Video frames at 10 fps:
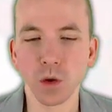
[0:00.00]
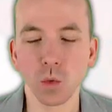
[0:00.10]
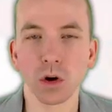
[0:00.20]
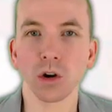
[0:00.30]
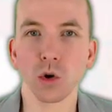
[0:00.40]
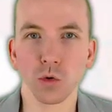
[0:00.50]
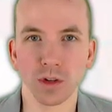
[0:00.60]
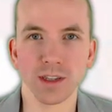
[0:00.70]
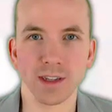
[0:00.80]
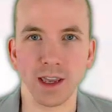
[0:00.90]
what
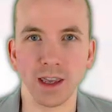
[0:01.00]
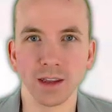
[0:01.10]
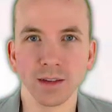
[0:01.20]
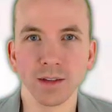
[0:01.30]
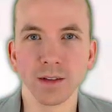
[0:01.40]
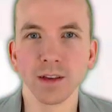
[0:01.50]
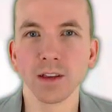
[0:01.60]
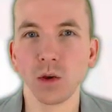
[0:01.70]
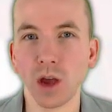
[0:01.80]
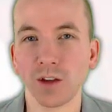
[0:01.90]
currency
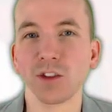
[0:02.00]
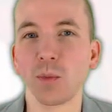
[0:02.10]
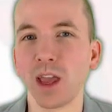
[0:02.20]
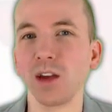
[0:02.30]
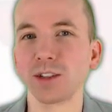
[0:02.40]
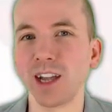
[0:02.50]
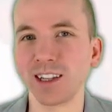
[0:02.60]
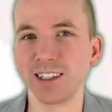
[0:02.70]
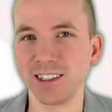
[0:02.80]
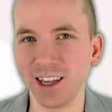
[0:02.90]
you have to pay your
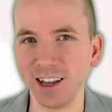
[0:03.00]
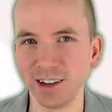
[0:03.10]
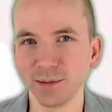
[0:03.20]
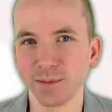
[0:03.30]
taxes in.